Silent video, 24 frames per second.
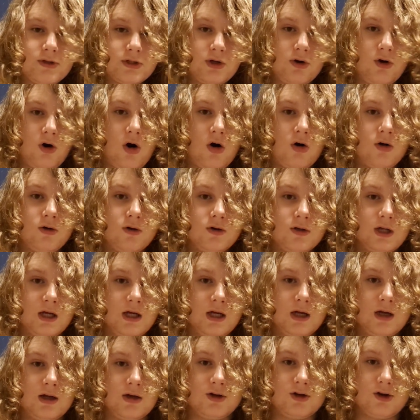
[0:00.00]
holiday
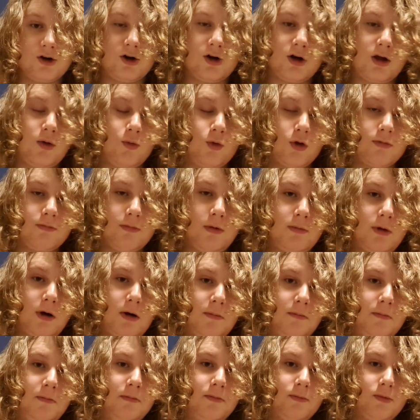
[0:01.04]
in Turkey with my mum,
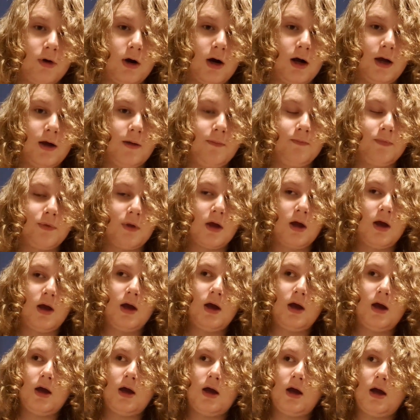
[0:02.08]
right?
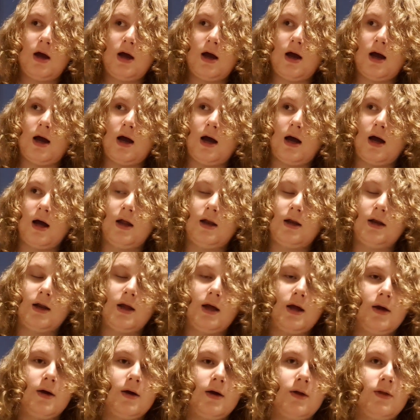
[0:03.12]
And
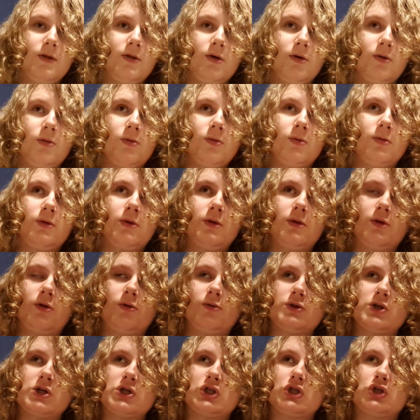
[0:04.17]
there was a
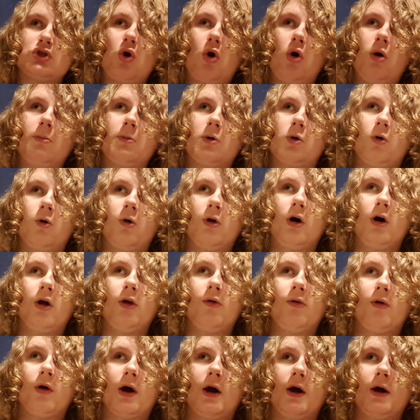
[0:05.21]
storm going on,
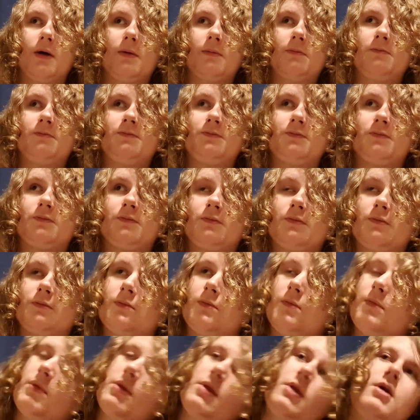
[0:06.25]
right?
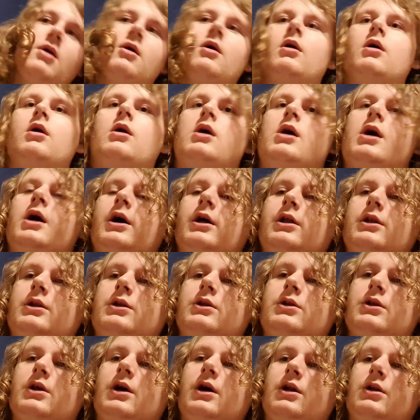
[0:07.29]
And
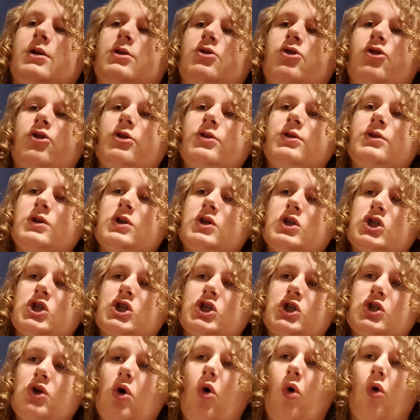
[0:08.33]
during the
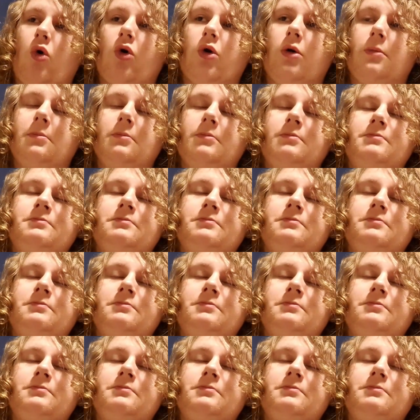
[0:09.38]
storm,